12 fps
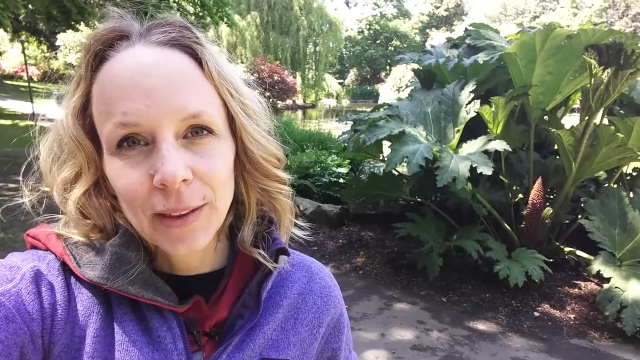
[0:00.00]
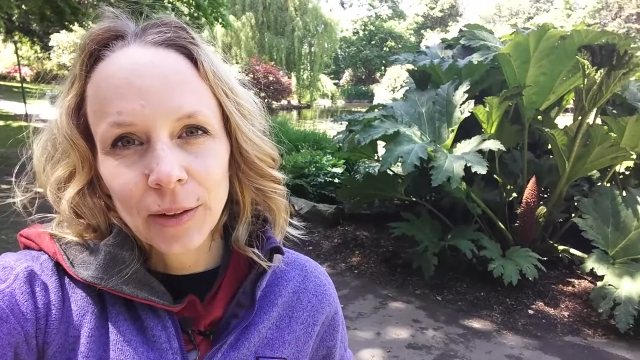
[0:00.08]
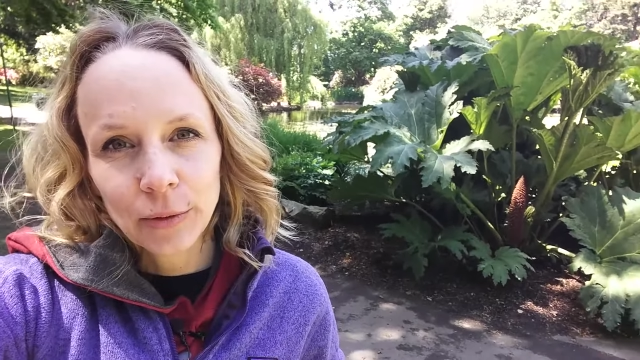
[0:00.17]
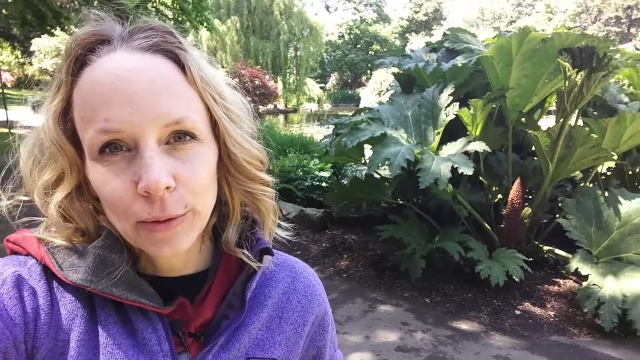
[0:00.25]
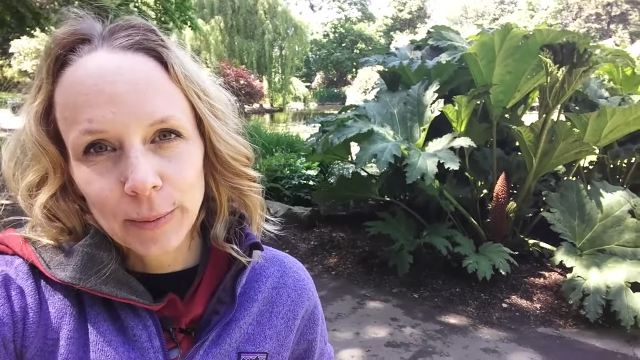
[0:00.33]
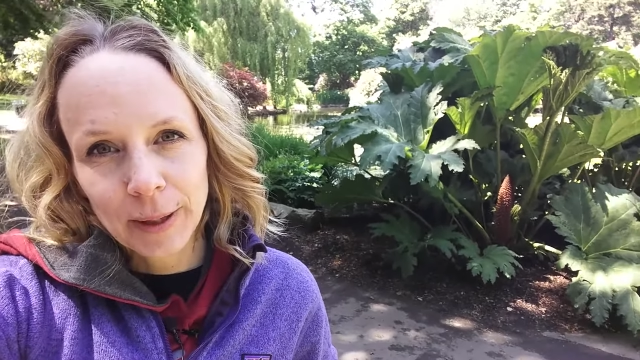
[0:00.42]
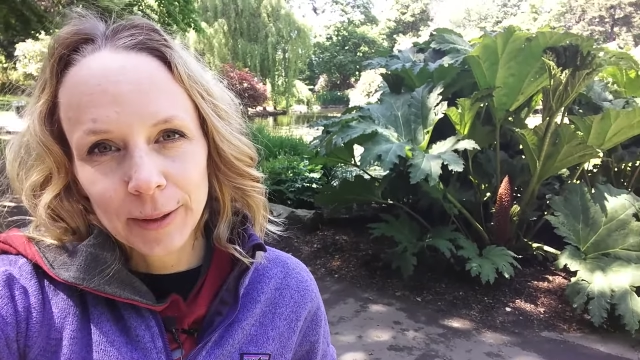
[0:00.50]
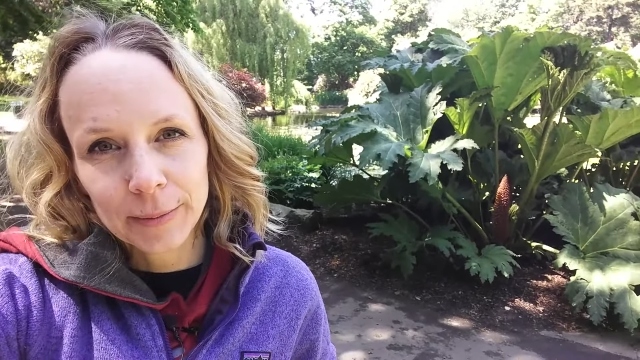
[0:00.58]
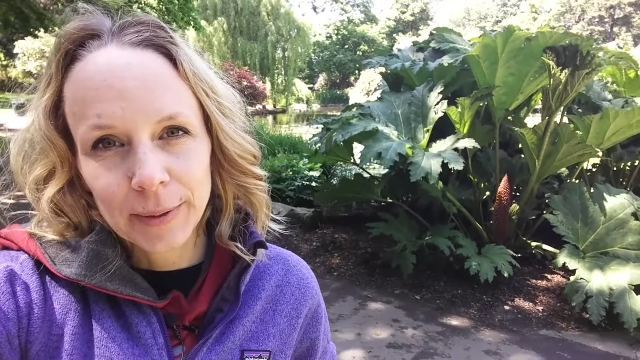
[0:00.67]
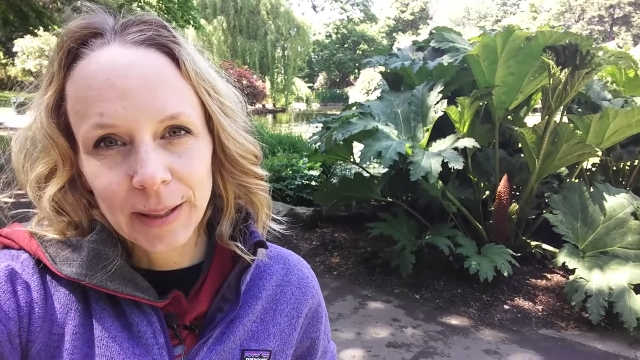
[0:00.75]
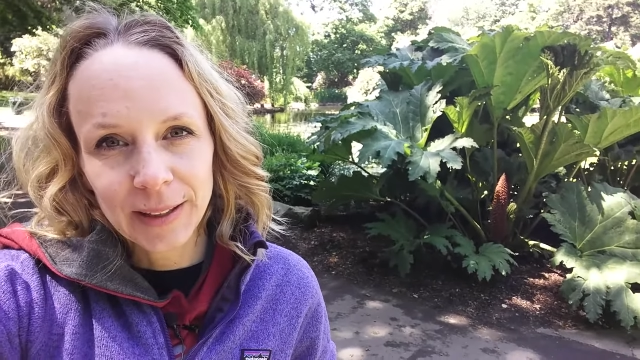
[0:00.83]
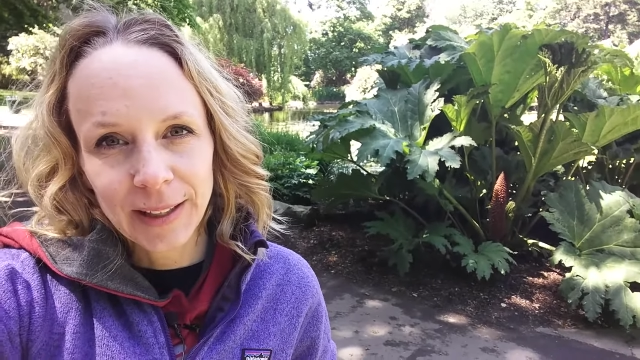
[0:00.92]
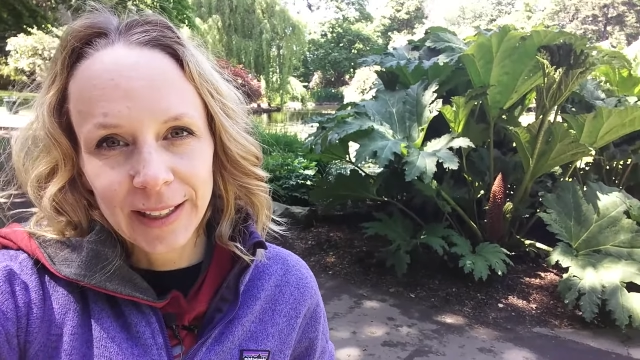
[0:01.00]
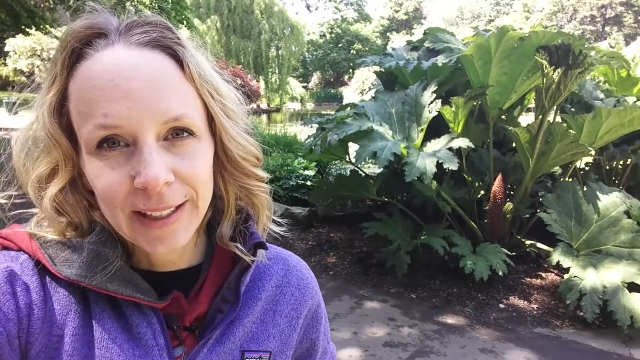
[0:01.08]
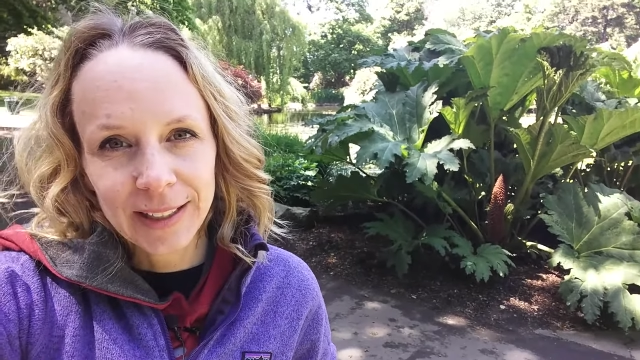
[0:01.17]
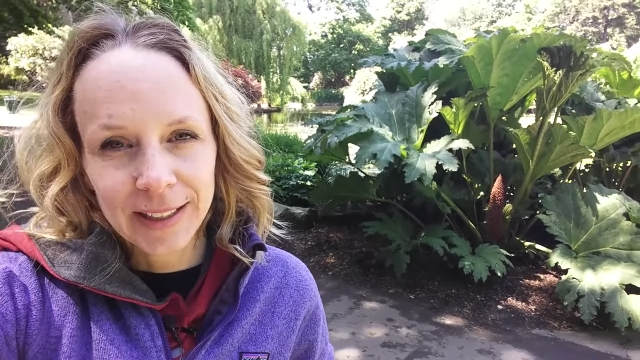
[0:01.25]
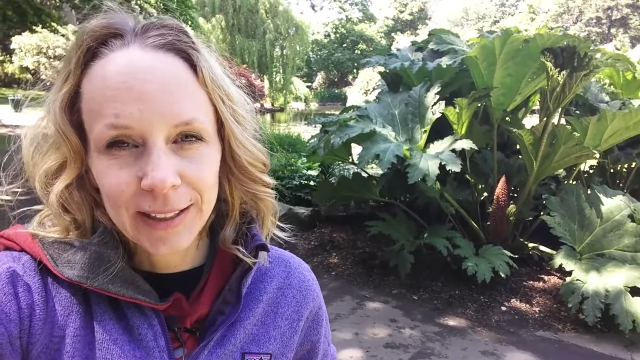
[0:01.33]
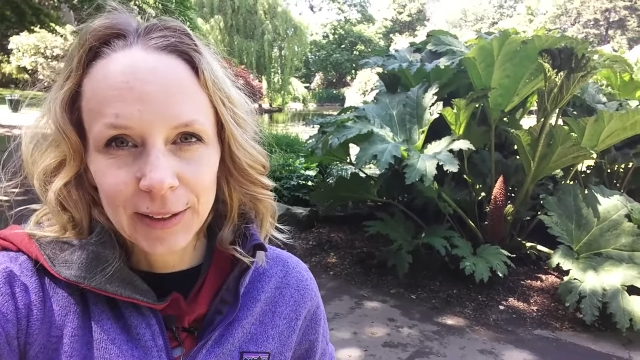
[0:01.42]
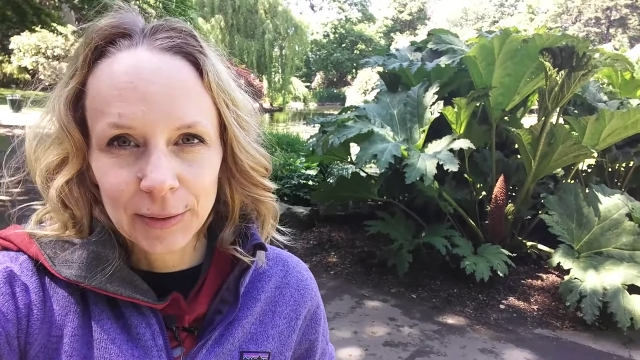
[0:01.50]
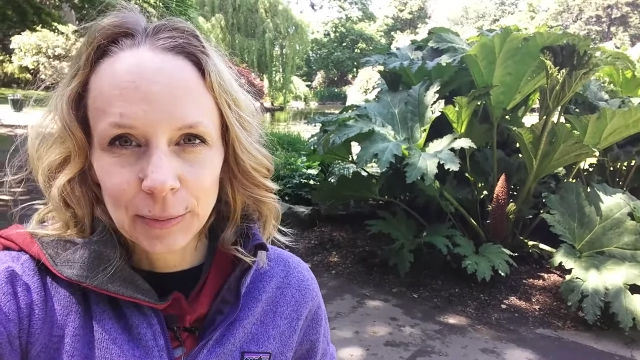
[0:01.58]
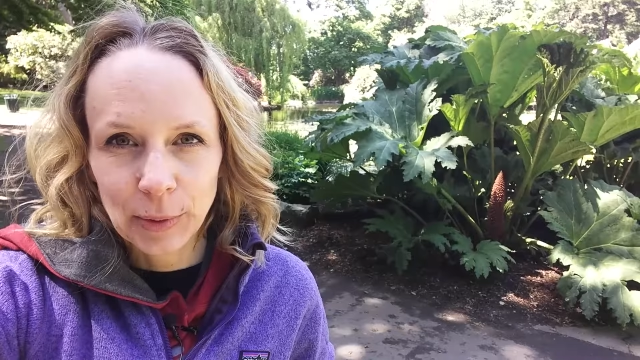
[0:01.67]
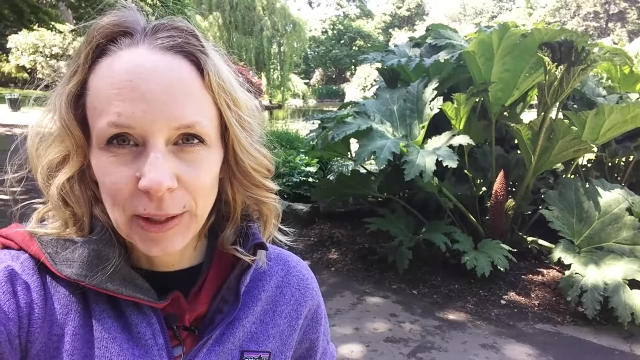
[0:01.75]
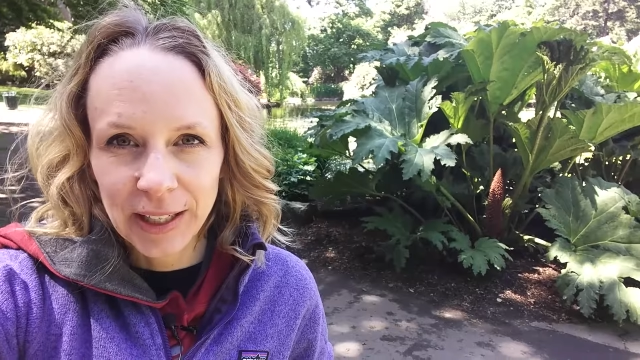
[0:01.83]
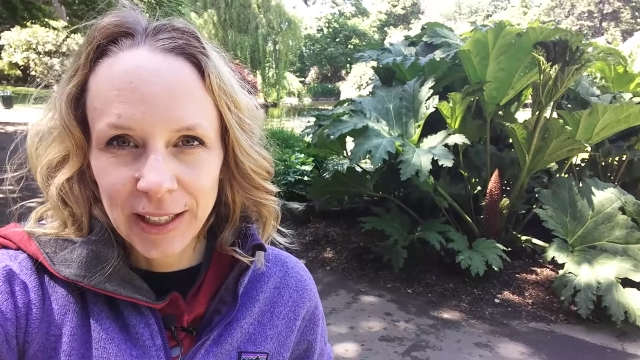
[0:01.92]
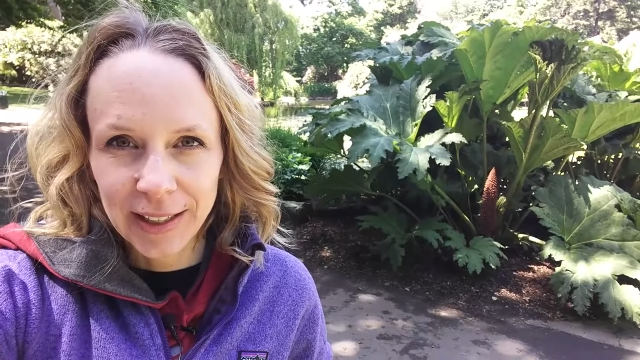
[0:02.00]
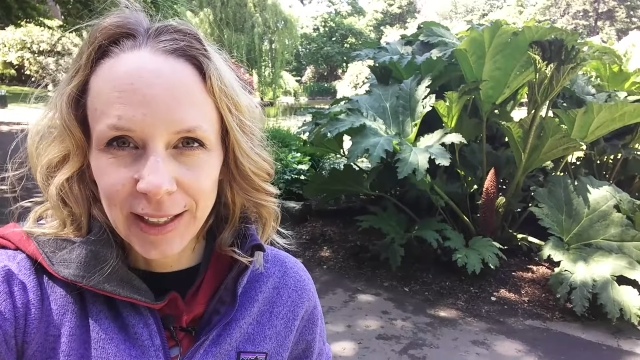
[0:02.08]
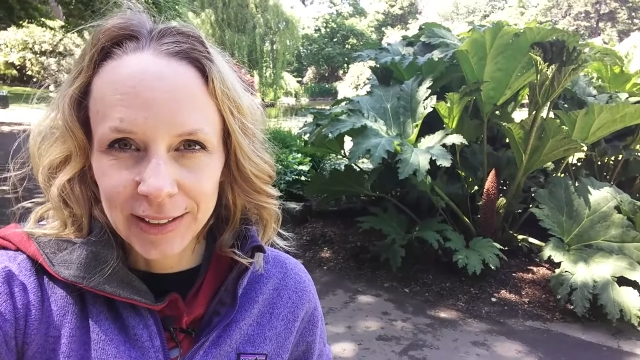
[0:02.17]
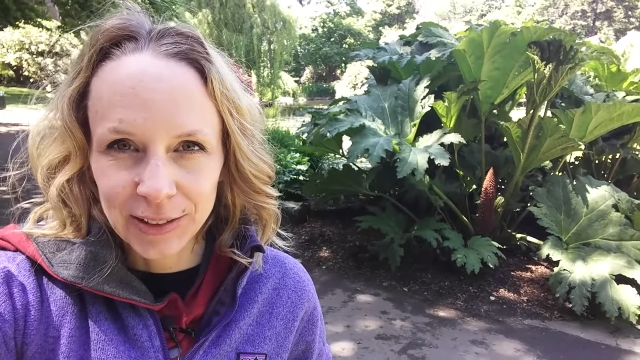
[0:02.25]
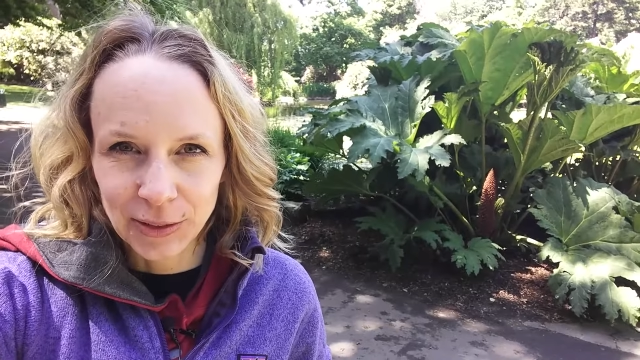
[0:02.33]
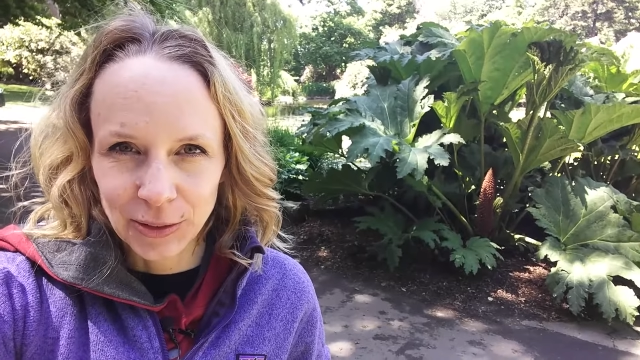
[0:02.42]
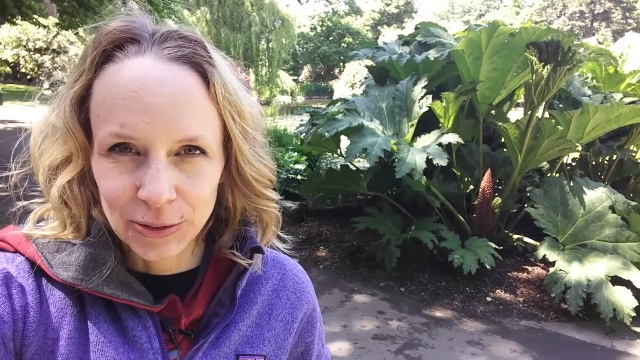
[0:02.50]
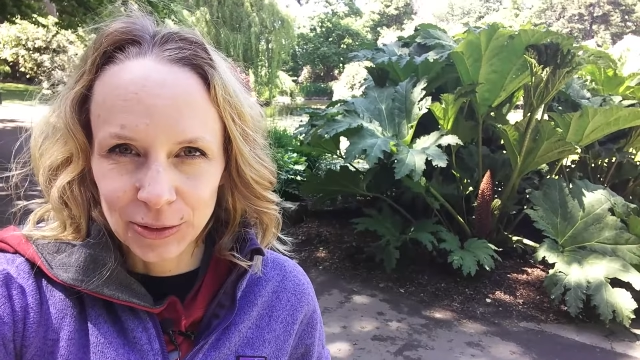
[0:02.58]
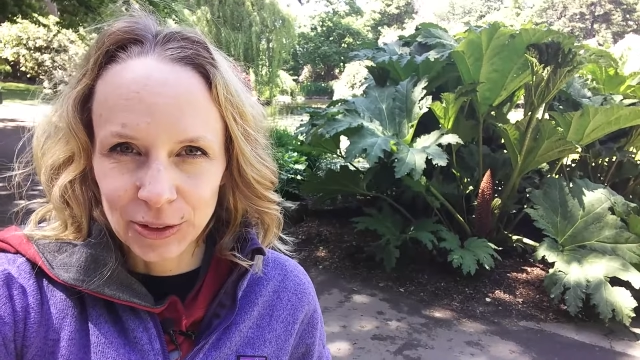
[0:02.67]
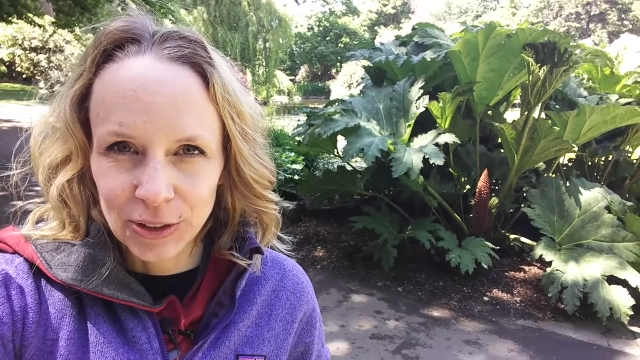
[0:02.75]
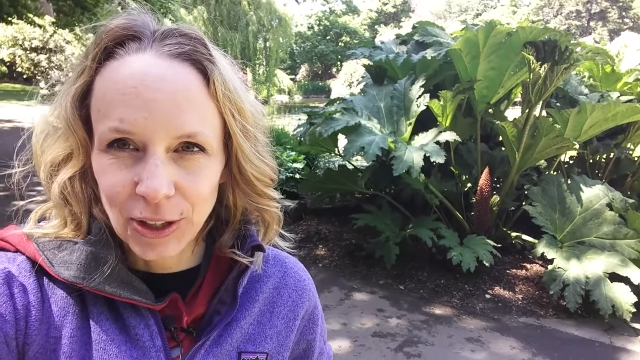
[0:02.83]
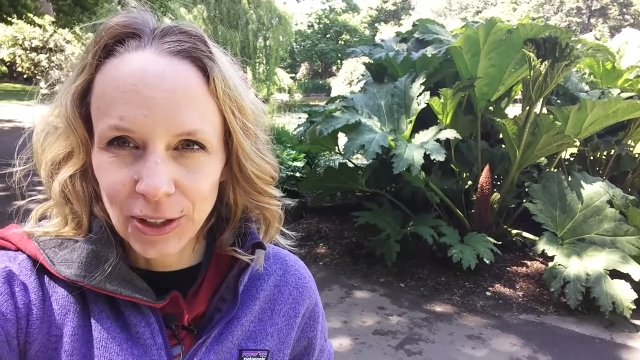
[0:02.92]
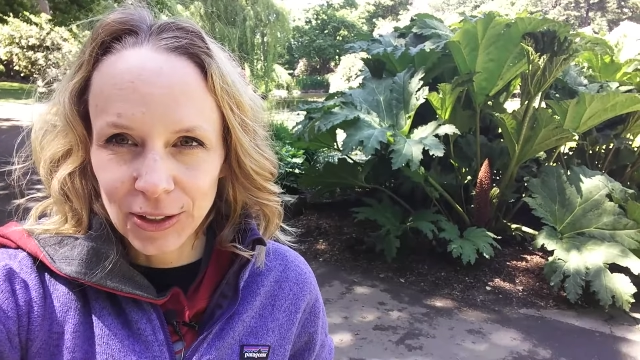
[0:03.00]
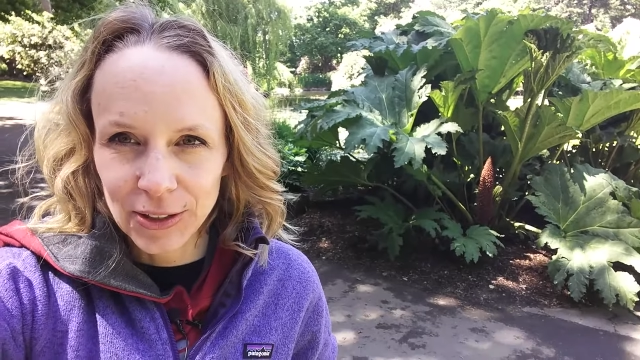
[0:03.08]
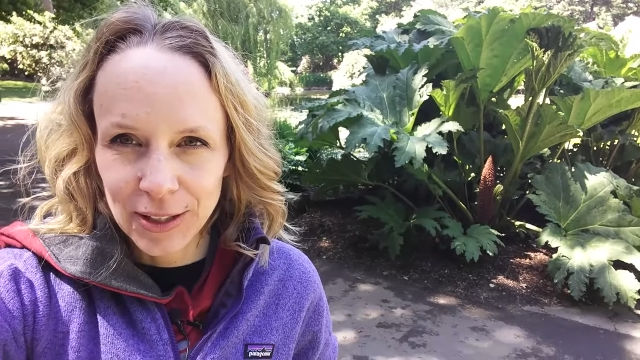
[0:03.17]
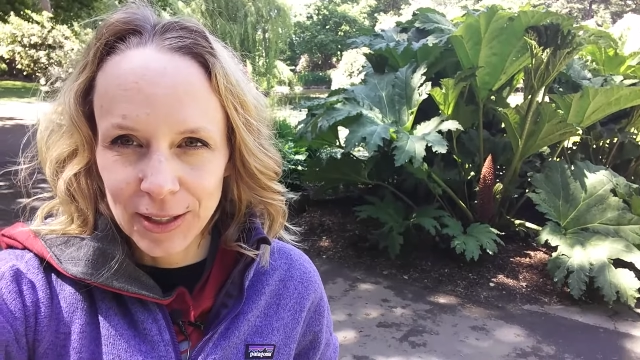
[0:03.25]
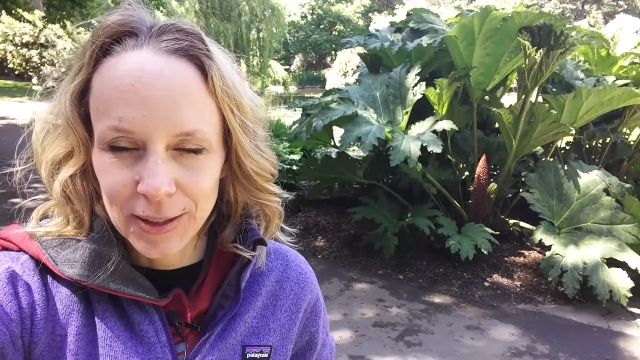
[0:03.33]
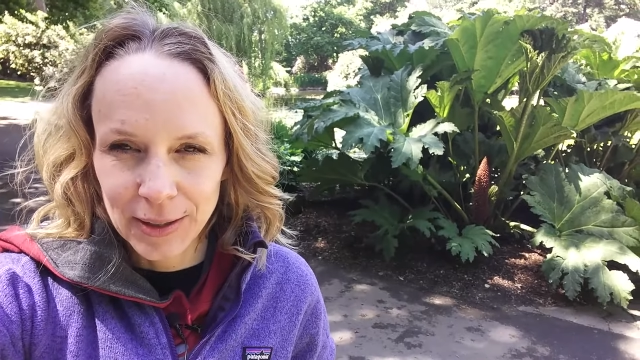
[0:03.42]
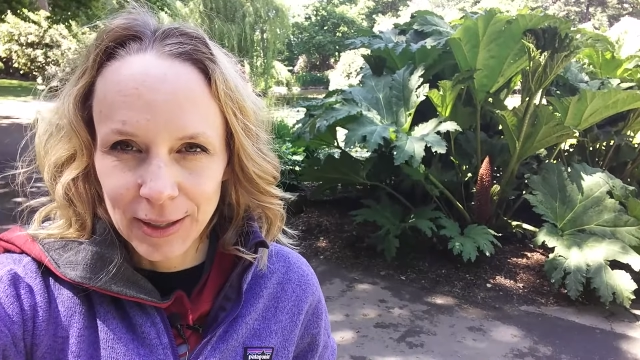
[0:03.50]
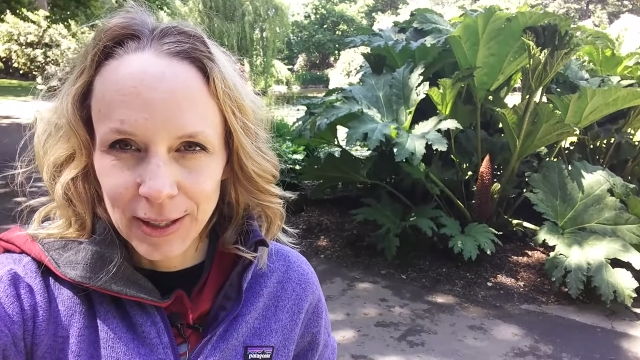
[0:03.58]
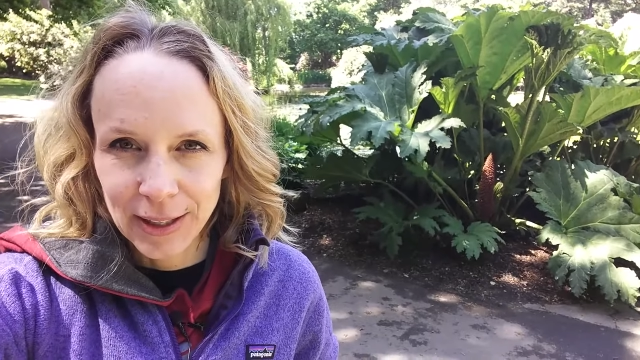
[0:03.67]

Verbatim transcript: The rhubarb-like plant has grown taller than